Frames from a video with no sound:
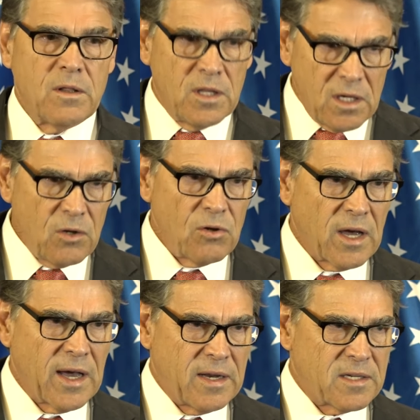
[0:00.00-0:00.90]
the
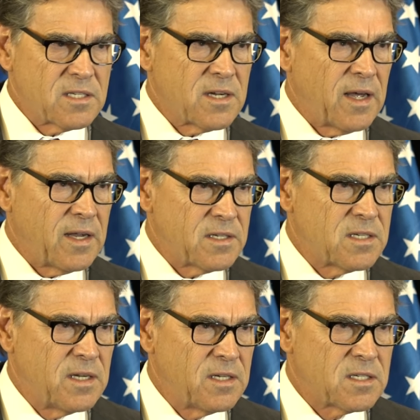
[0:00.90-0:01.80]
United States
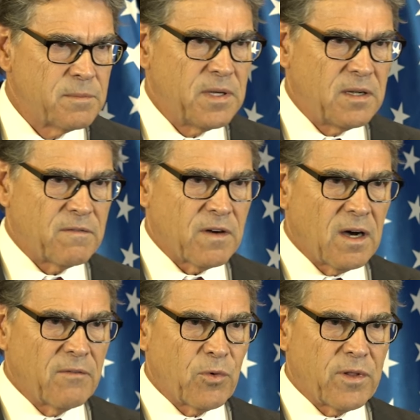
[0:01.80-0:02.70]
needs to be
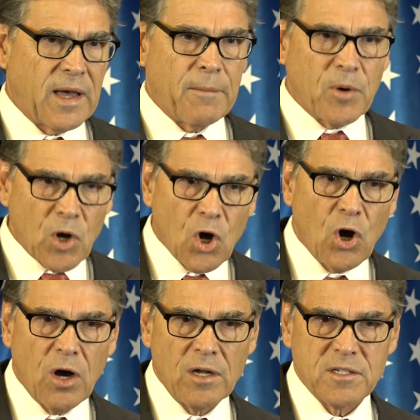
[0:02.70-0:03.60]
involved with that
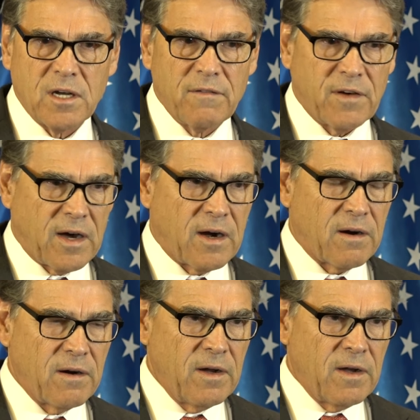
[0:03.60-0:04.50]
because of
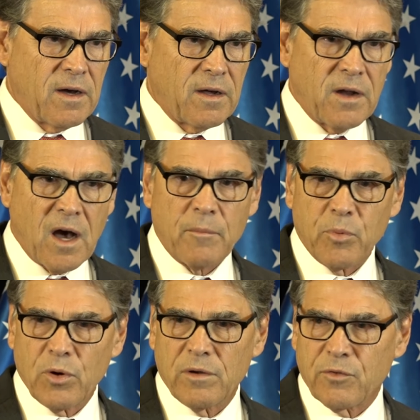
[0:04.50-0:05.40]
our a
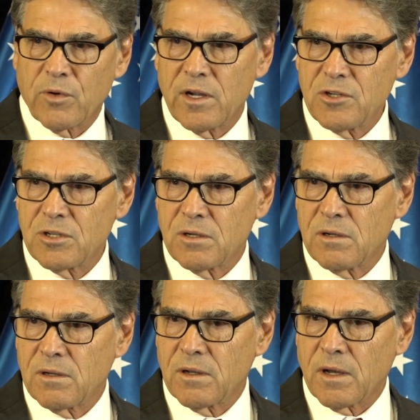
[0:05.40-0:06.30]
non-proliferation
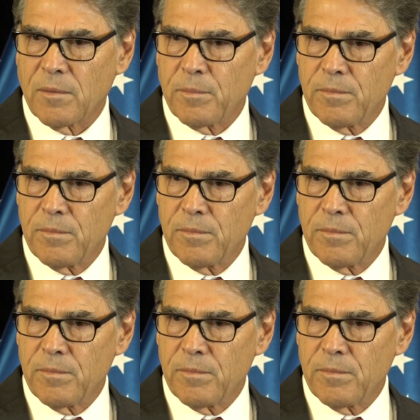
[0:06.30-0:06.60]
uh,